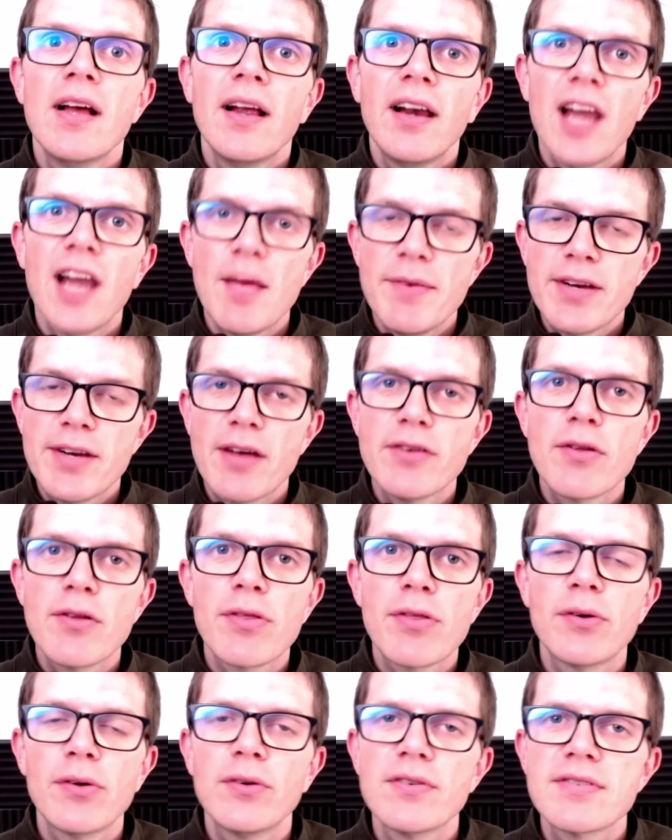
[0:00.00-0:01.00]
Let me know your
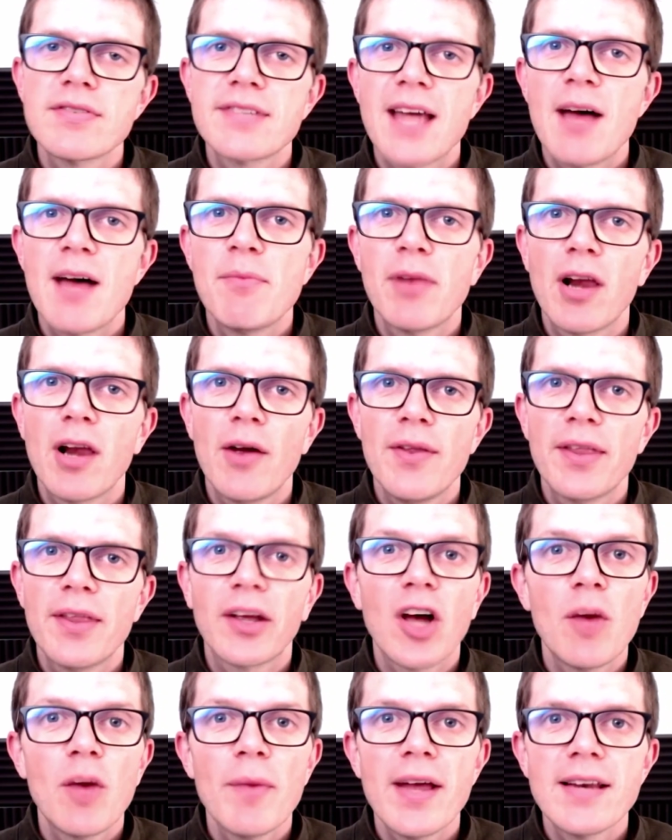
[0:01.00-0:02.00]
thoughts down below in the
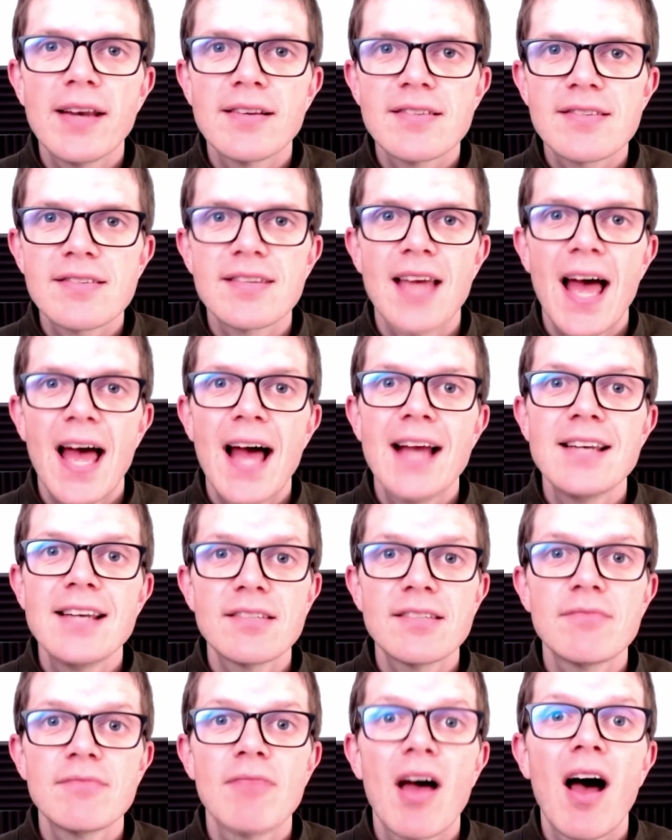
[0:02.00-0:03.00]
comments,
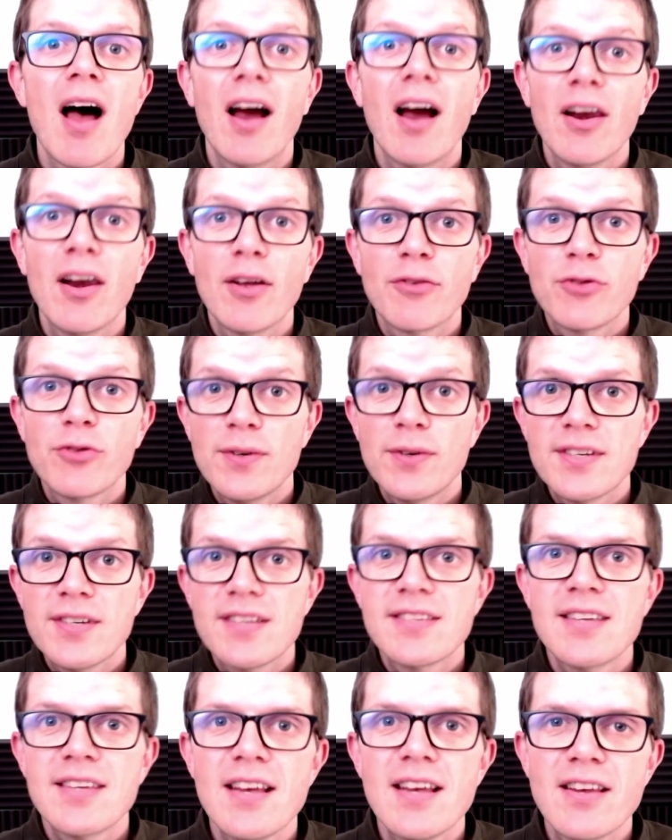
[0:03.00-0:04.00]
and I look forward to
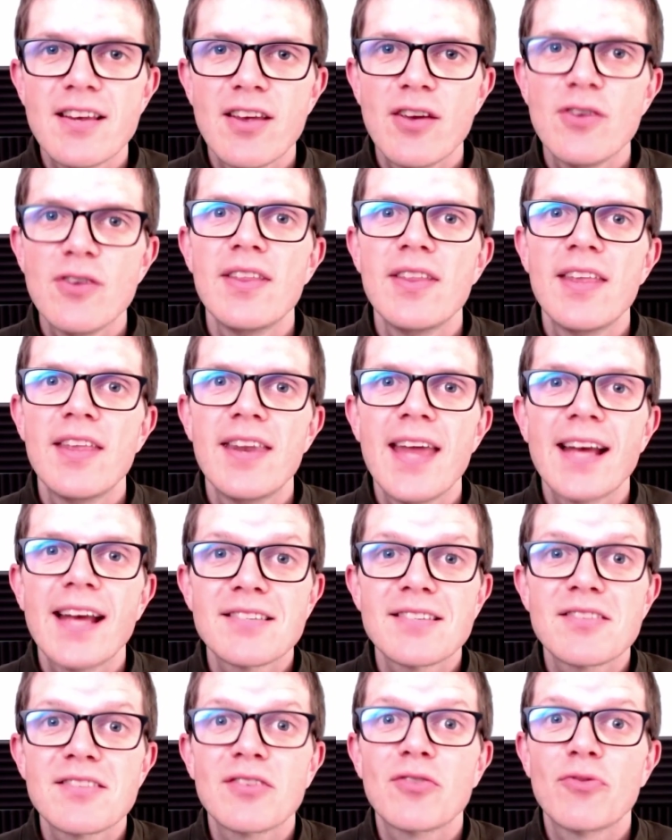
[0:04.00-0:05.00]
seeing you in the
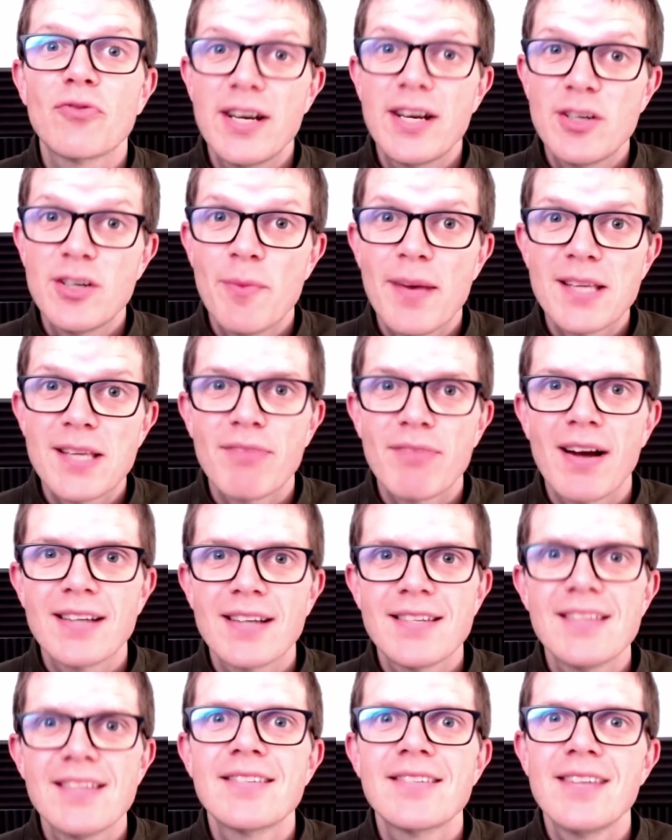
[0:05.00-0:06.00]
next Gradle best
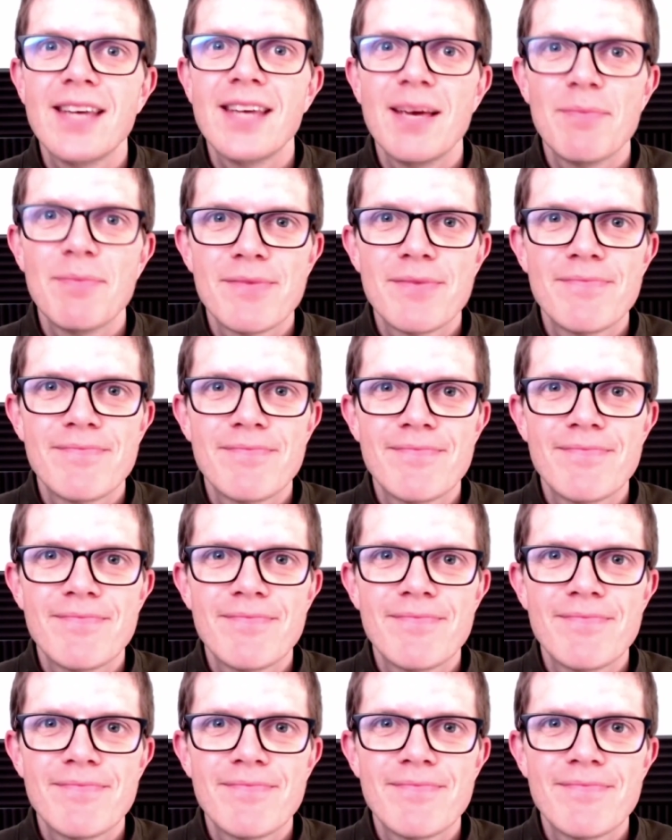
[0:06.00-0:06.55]
practice tip.